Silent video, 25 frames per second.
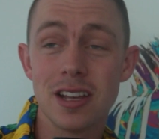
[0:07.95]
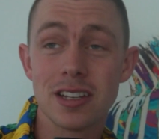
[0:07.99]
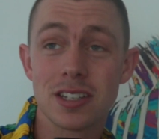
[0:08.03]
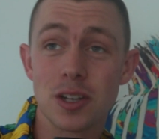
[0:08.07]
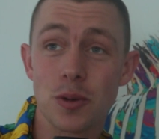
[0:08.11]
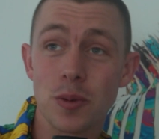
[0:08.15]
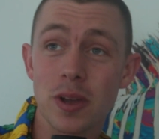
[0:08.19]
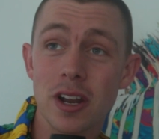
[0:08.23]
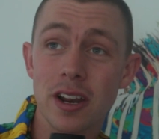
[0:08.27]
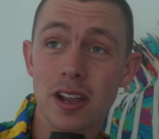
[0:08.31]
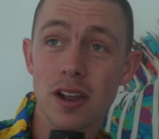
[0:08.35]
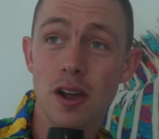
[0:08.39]

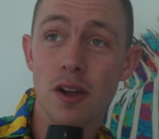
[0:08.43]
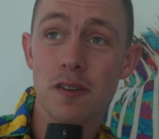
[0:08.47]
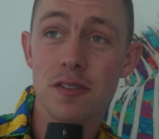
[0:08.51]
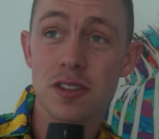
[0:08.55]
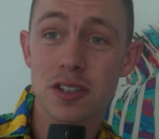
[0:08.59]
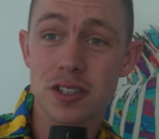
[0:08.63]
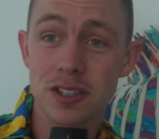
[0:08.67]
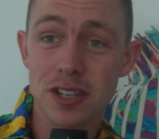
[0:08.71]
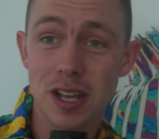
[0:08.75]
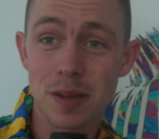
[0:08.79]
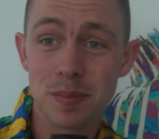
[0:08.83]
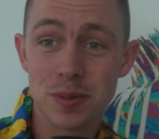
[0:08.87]
So we're going to go over
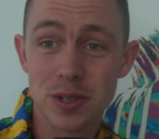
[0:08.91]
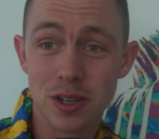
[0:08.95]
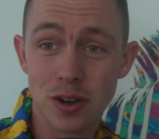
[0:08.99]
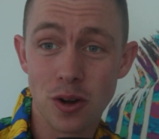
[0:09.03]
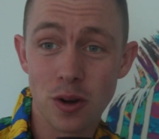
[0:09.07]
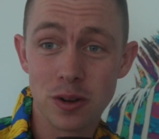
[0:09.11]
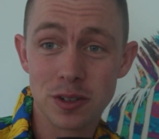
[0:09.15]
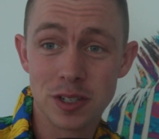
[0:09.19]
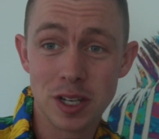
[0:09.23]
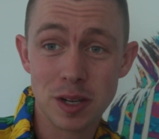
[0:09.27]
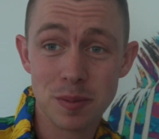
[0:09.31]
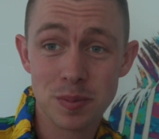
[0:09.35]
the steps and
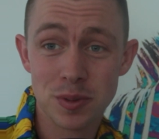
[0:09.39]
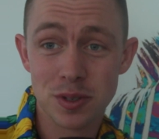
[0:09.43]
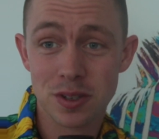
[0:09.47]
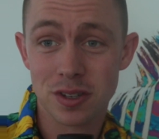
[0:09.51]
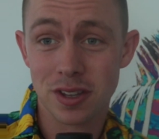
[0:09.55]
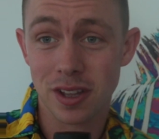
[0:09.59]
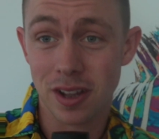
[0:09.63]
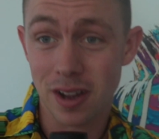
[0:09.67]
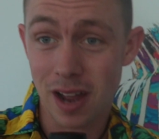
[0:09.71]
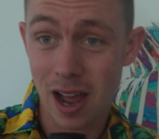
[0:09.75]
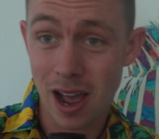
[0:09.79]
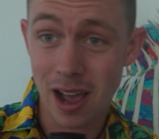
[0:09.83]
hot
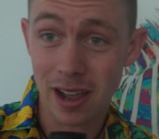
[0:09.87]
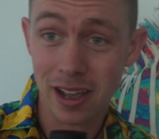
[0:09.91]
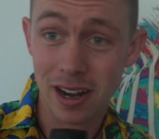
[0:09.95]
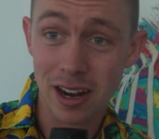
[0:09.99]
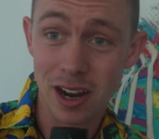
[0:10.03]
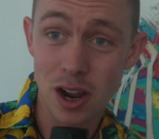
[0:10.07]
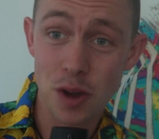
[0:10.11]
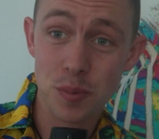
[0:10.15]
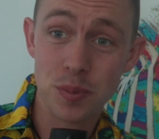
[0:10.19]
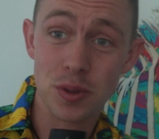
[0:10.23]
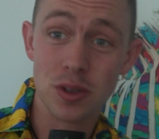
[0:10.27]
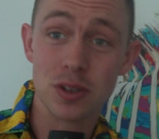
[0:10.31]
tips that are going
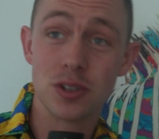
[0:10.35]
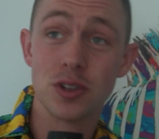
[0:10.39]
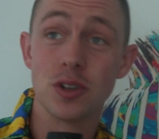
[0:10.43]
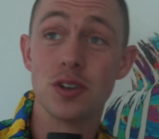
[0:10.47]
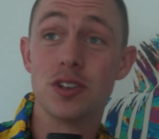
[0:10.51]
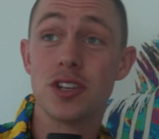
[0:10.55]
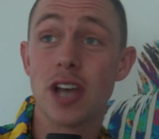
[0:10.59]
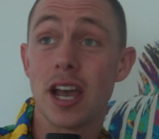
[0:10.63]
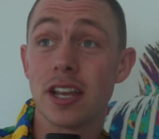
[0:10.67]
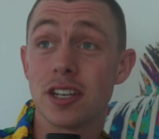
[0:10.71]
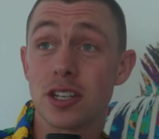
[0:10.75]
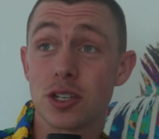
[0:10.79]
to help you
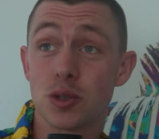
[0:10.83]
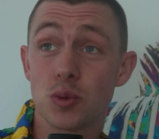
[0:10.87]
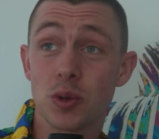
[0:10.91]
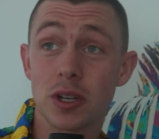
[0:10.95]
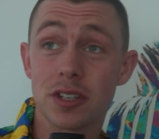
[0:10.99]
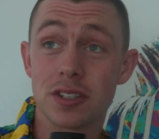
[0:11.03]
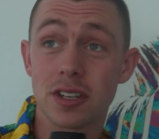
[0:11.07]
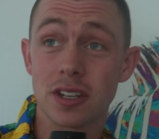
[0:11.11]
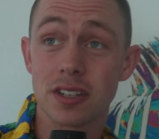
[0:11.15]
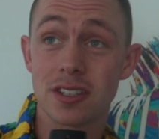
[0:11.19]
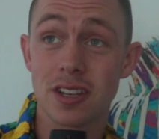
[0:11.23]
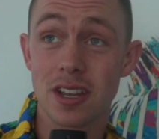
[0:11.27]
to Danger
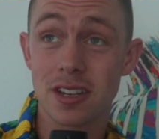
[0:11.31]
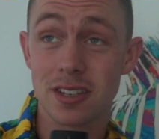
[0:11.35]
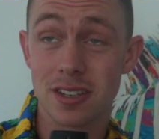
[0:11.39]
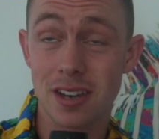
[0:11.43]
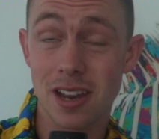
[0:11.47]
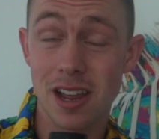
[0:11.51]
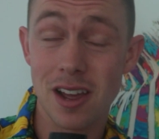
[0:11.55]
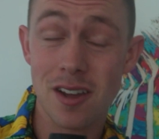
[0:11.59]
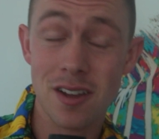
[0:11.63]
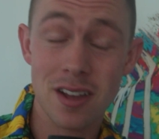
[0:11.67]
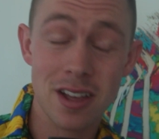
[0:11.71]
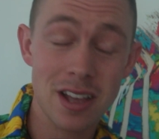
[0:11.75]
Swig success
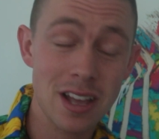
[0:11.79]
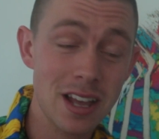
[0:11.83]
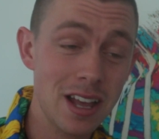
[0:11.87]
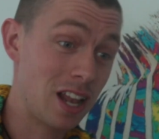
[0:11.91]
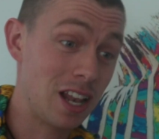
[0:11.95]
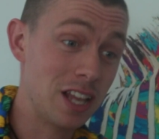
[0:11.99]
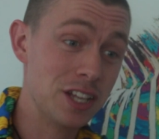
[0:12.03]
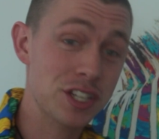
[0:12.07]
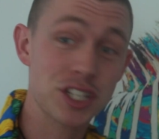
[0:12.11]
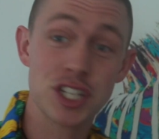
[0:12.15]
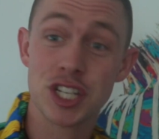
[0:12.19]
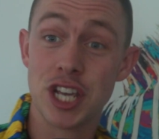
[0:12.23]
now.
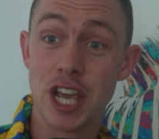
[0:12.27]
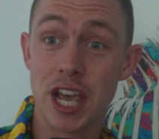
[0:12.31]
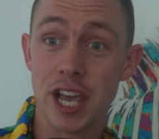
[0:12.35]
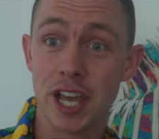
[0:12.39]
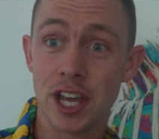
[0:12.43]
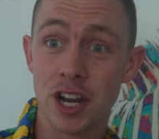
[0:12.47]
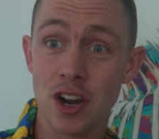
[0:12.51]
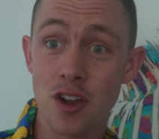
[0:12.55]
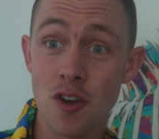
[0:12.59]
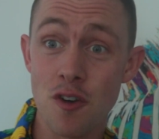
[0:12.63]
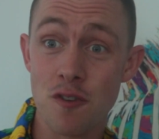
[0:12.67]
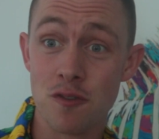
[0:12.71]
Let's
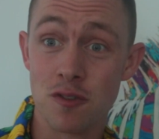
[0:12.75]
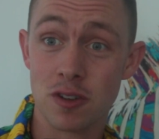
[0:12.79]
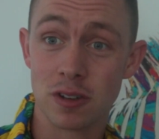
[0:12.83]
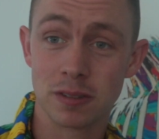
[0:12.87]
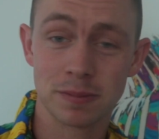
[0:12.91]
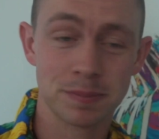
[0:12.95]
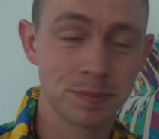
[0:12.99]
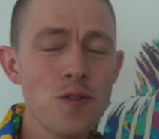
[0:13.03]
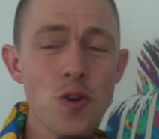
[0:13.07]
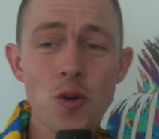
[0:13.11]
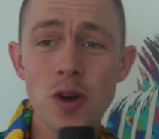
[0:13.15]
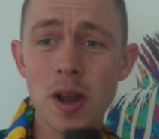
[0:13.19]
kick it off.
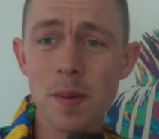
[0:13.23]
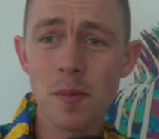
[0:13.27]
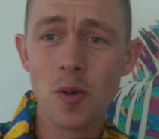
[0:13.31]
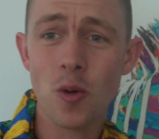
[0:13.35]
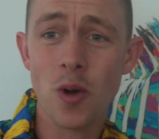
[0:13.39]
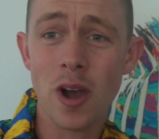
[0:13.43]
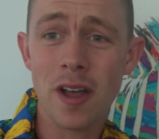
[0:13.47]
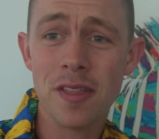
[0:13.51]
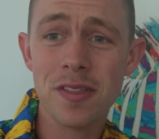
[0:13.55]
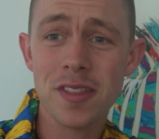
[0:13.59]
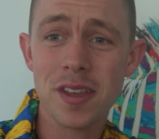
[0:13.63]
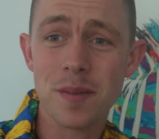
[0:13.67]
Rule number
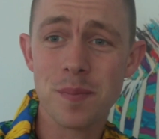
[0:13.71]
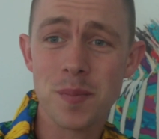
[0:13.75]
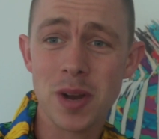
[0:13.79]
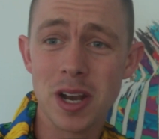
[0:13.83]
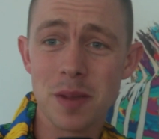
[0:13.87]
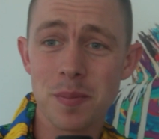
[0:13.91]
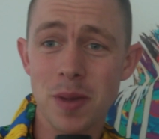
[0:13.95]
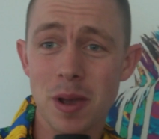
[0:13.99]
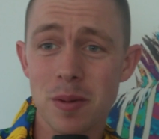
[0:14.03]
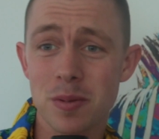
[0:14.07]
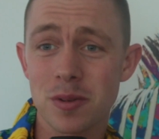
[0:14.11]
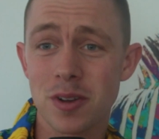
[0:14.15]
one that
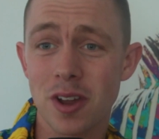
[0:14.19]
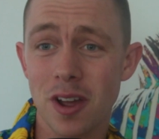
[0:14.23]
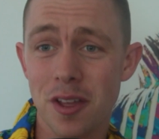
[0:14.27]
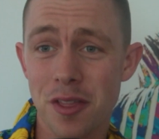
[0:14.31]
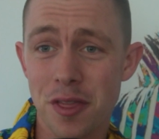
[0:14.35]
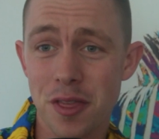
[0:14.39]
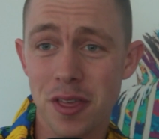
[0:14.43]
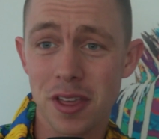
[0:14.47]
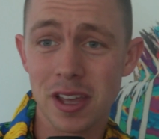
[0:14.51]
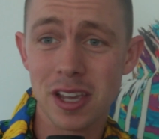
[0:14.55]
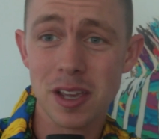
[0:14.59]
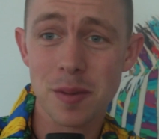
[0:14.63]
many people
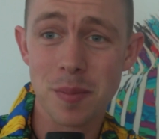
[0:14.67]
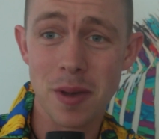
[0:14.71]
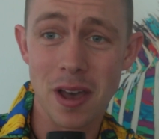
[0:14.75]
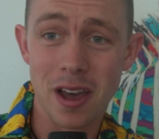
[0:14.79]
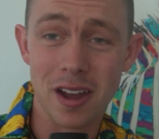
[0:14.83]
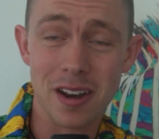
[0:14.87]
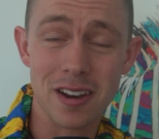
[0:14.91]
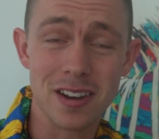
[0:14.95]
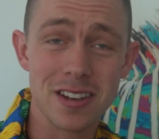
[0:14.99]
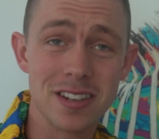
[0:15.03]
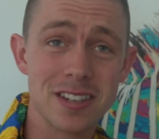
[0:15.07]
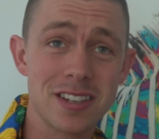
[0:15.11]
don't think
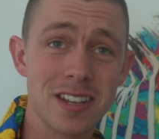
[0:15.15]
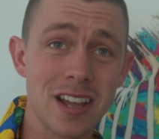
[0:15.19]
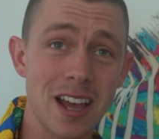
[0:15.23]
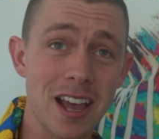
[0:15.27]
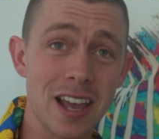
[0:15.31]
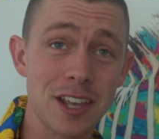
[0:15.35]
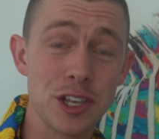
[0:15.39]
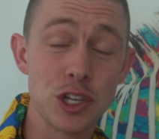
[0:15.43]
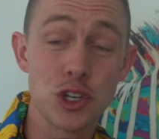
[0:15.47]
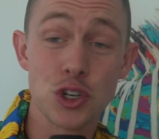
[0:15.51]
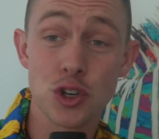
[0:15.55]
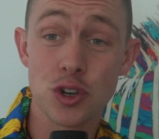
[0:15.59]
about is
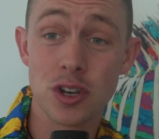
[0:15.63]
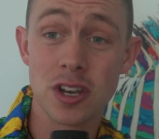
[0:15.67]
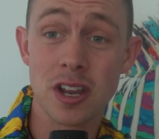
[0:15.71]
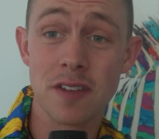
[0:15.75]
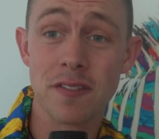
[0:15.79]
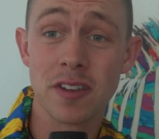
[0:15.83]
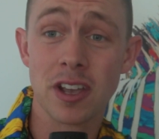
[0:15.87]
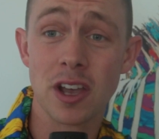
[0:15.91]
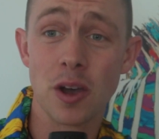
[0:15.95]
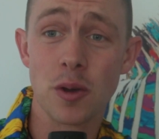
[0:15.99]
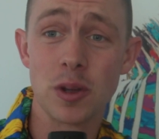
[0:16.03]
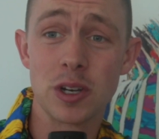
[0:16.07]
you should
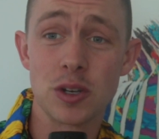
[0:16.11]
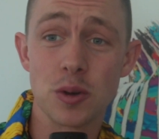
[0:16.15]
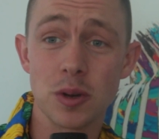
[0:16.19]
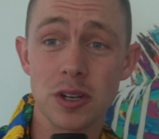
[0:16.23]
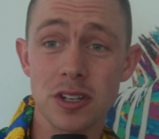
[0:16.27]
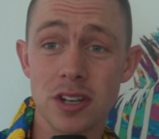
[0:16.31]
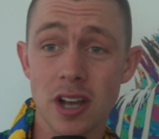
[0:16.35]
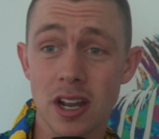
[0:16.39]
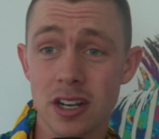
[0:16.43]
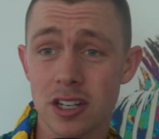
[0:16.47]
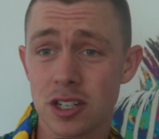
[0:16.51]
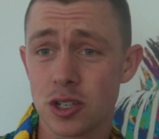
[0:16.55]
never go into
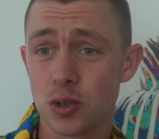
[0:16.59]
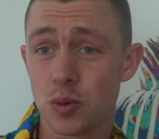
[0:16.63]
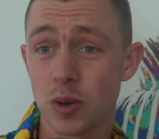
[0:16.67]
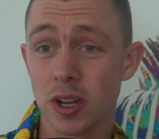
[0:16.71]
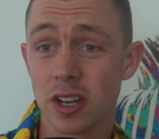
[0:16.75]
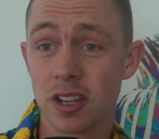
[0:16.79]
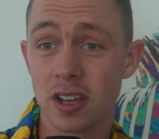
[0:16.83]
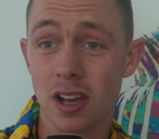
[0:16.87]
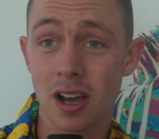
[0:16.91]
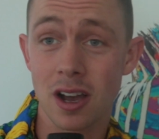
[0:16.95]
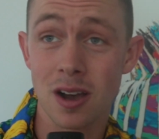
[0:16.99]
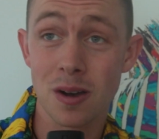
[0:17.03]
a Danger
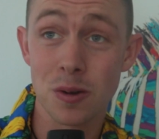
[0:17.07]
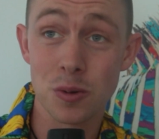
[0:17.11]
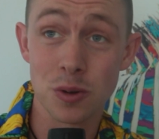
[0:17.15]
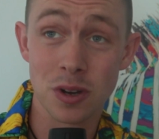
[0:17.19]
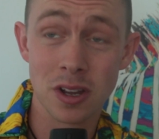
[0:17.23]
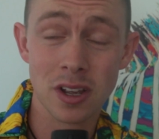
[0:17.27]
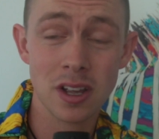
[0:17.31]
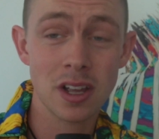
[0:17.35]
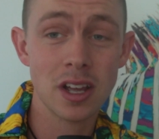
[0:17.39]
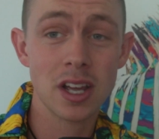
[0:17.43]
Swig cold.